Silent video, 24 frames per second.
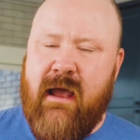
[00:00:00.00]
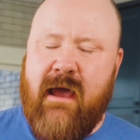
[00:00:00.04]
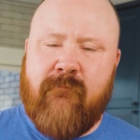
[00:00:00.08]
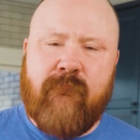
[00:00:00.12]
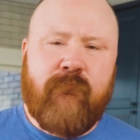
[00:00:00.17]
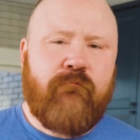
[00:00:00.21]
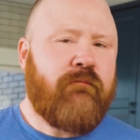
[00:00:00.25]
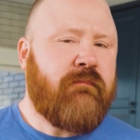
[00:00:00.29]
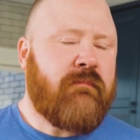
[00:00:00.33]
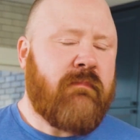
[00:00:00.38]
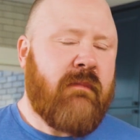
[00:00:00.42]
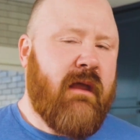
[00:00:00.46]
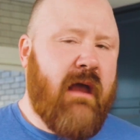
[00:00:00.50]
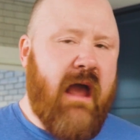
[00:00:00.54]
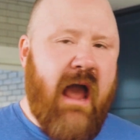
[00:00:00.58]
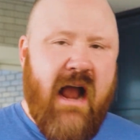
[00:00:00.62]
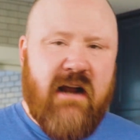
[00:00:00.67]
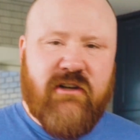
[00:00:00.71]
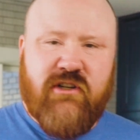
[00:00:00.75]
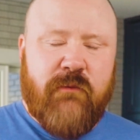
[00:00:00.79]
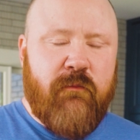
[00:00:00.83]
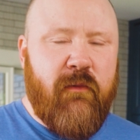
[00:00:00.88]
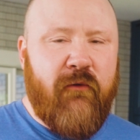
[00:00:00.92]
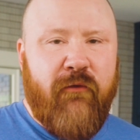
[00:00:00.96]
And
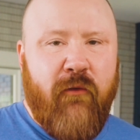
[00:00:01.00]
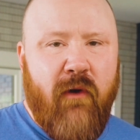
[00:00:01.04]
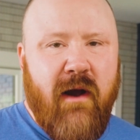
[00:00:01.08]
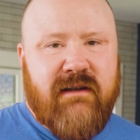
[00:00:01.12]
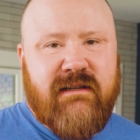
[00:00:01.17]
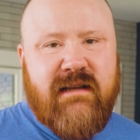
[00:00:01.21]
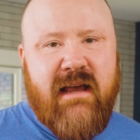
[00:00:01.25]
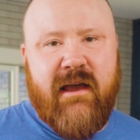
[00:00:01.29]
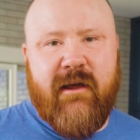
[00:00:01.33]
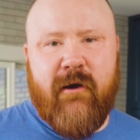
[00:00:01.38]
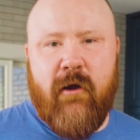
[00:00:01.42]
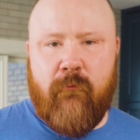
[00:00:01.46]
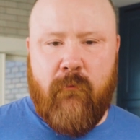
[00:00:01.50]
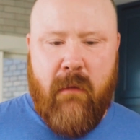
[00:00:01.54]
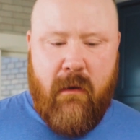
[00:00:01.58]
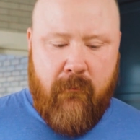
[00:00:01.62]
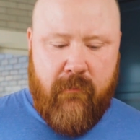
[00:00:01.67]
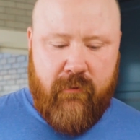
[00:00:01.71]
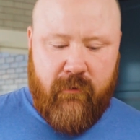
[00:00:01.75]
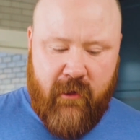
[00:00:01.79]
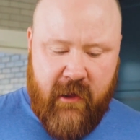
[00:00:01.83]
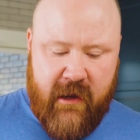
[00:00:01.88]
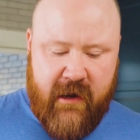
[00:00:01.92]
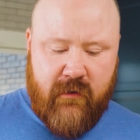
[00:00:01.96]
actually, before I take it on my
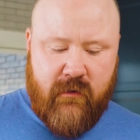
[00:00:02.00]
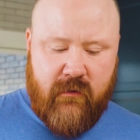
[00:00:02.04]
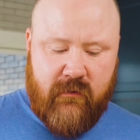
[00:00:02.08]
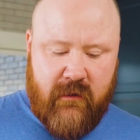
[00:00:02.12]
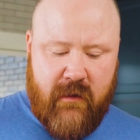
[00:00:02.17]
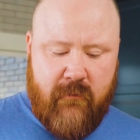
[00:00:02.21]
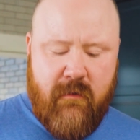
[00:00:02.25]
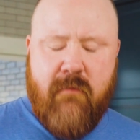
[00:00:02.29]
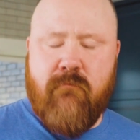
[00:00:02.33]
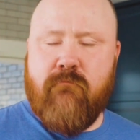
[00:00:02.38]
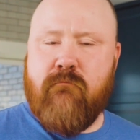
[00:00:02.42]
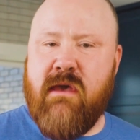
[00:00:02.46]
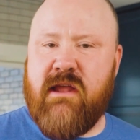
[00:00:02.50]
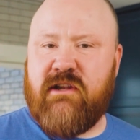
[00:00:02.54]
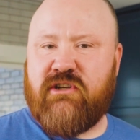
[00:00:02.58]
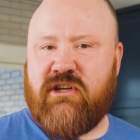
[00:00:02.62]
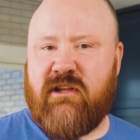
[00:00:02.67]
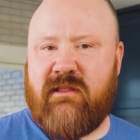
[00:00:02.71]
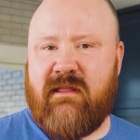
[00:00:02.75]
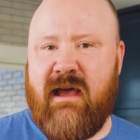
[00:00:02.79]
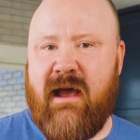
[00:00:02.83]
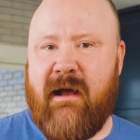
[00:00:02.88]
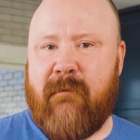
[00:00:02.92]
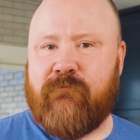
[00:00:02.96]
plate, let me
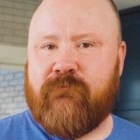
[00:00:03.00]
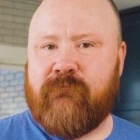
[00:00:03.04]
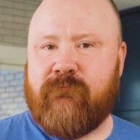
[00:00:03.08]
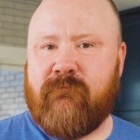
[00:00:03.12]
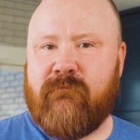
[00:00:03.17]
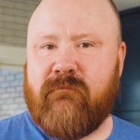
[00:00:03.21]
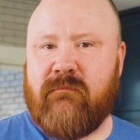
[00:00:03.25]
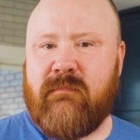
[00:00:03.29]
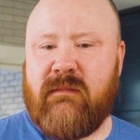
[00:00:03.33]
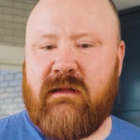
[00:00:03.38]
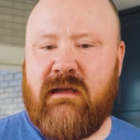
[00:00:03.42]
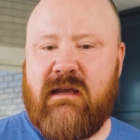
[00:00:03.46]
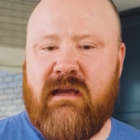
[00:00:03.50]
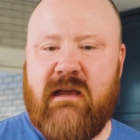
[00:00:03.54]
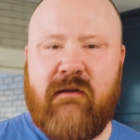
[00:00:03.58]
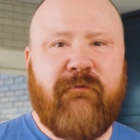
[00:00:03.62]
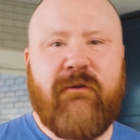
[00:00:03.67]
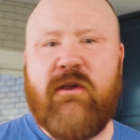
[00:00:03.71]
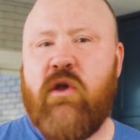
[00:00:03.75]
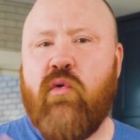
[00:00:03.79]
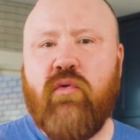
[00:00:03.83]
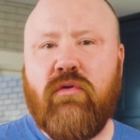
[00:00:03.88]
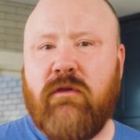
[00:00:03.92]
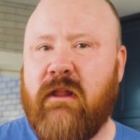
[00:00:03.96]
mention that. If
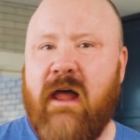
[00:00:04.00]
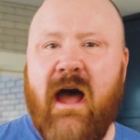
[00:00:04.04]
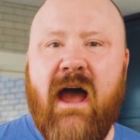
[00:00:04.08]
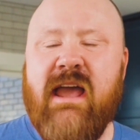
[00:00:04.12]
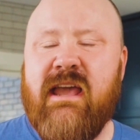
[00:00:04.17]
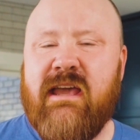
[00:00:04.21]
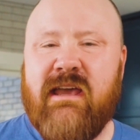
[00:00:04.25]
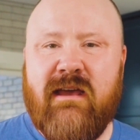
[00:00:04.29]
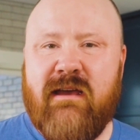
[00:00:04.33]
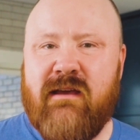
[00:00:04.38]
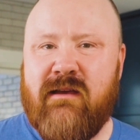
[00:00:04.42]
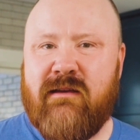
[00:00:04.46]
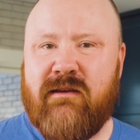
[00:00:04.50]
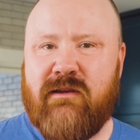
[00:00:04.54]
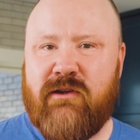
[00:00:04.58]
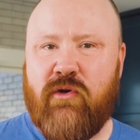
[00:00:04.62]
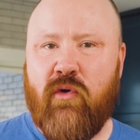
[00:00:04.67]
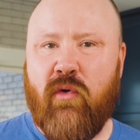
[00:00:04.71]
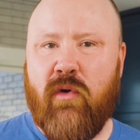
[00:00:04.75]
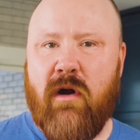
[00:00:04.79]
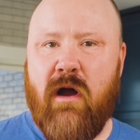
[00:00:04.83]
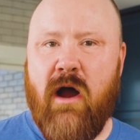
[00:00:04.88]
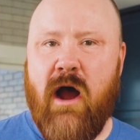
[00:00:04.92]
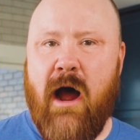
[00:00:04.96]
you like
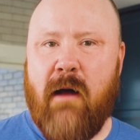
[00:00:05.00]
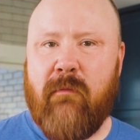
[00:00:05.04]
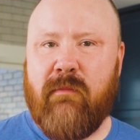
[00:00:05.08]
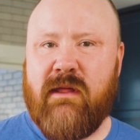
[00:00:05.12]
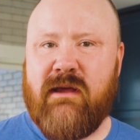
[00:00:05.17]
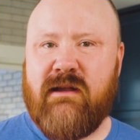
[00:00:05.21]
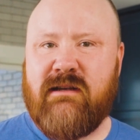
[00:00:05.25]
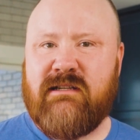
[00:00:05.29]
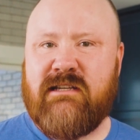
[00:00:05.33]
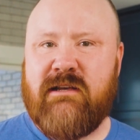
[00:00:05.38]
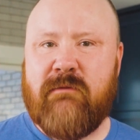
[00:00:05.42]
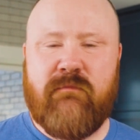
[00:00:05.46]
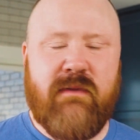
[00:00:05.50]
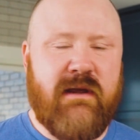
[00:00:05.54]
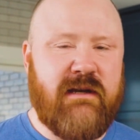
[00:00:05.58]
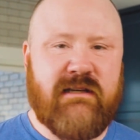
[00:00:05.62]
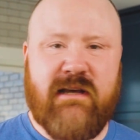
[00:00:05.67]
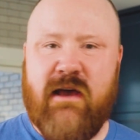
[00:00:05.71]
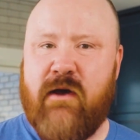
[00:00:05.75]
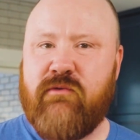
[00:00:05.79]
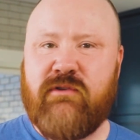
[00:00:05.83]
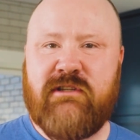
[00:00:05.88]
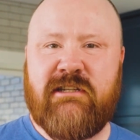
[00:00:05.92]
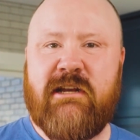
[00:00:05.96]
your omelet to be
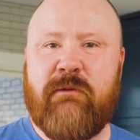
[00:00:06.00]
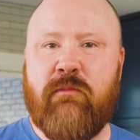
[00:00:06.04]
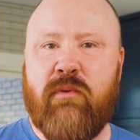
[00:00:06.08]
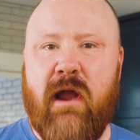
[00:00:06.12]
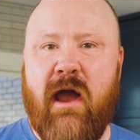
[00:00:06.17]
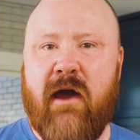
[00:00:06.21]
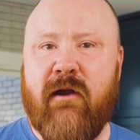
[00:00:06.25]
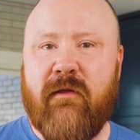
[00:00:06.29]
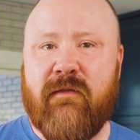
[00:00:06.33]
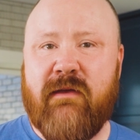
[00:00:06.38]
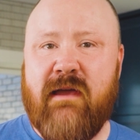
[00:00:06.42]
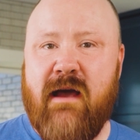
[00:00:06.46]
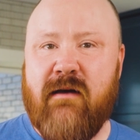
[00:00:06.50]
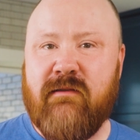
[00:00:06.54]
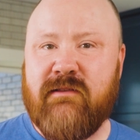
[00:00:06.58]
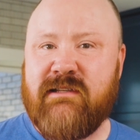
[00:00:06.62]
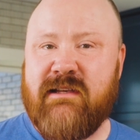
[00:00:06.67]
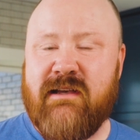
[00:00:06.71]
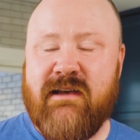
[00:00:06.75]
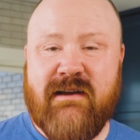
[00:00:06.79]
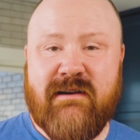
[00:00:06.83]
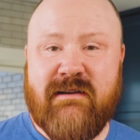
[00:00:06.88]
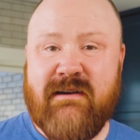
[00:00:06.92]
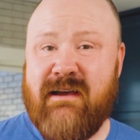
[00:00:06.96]
toasty brown on the
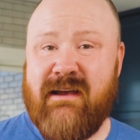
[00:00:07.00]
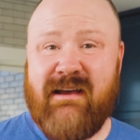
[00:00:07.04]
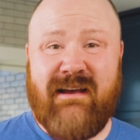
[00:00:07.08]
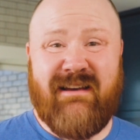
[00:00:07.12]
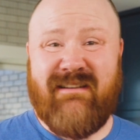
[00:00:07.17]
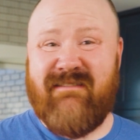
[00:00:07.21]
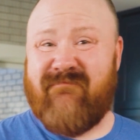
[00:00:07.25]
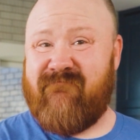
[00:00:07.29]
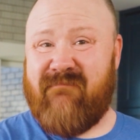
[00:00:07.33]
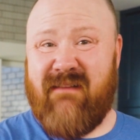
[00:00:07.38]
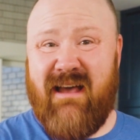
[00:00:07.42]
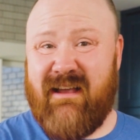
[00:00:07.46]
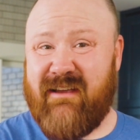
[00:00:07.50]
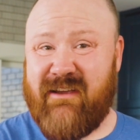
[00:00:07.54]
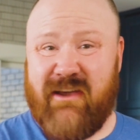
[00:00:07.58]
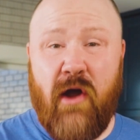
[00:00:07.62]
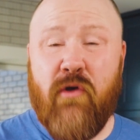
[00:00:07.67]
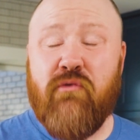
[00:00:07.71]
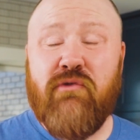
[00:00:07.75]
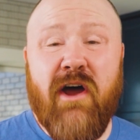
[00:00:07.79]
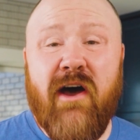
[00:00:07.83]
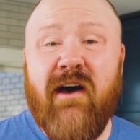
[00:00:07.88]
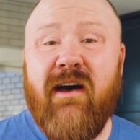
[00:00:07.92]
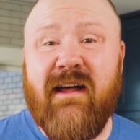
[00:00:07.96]
outside, go
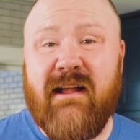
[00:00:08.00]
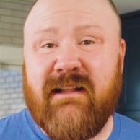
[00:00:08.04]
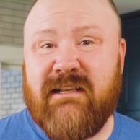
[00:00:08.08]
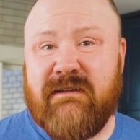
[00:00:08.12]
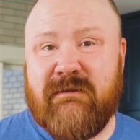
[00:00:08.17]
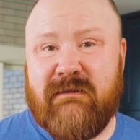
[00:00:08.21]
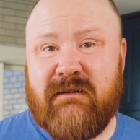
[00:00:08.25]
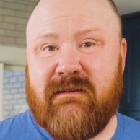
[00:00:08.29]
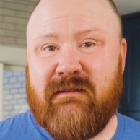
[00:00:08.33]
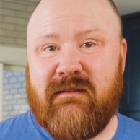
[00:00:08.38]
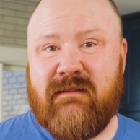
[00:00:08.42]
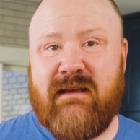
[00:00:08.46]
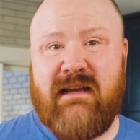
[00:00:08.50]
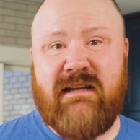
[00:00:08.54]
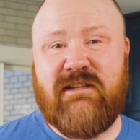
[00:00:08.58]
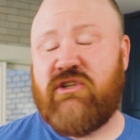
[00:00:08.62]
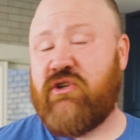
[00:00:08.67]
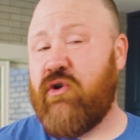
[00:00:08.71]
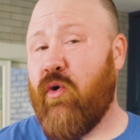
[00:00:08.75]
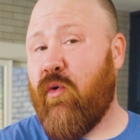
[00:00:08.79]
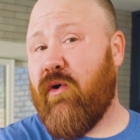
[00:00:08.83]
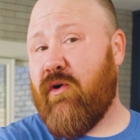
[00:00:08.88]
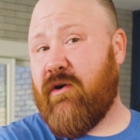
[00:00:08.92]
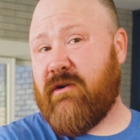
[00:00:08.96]
nuts. It's
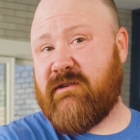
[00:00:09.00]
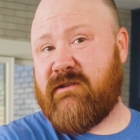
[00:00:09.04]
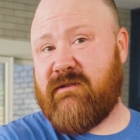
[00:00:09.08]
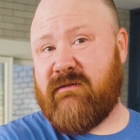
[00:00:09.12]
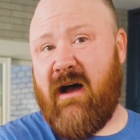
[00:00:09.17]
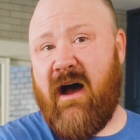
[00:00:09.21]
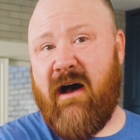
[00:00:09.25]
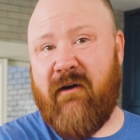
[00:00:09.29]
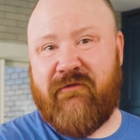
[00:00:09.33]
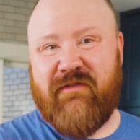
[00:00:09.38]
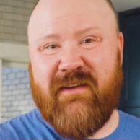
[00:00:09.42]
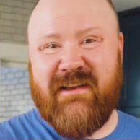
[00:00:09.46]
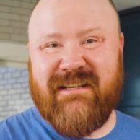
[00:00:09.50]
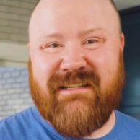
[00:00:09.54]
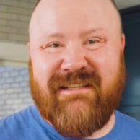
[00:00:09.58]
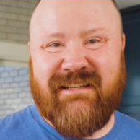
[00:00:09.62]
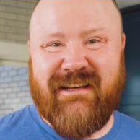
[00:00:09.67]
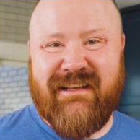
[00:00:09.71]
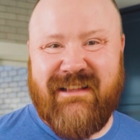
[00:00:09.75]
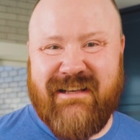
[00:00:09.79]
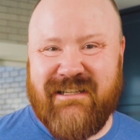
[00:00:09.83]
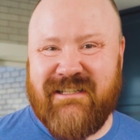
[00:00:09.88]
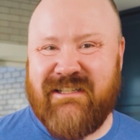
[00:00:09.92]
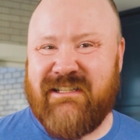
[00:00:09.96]
yours,
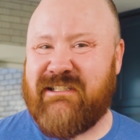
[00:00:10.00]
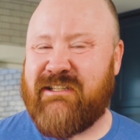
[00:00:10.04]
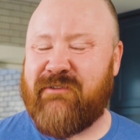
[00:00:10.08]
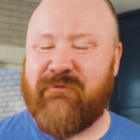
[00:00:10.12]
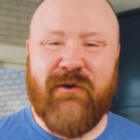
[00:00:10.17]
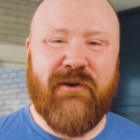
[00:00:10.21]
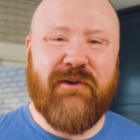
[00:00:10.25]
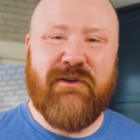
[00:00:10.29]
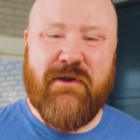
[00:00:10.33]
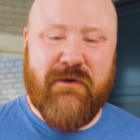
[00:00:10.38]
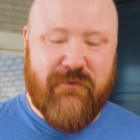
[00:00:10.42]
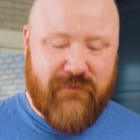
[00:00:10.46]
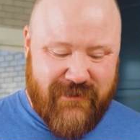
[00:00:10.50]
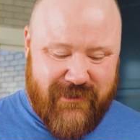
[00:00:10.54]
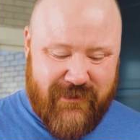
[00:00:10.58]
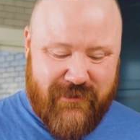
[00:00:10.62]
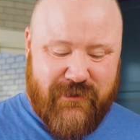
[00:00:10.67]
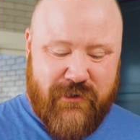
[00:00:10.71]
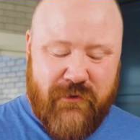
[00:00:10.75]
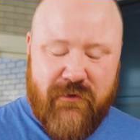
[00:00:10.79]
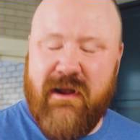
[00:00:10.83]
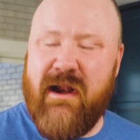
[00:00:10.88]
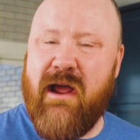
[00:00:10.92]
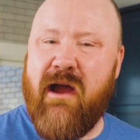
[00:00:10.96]
obviously. This is for you, so
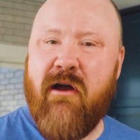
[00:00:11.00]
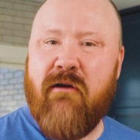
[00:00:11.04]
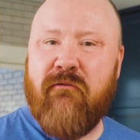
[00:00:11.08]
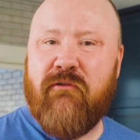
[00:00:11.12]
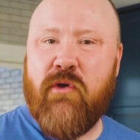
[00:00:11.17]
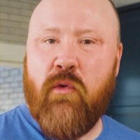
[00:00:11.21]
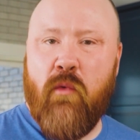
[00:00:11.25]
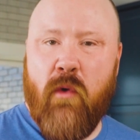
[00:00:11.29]
do it however you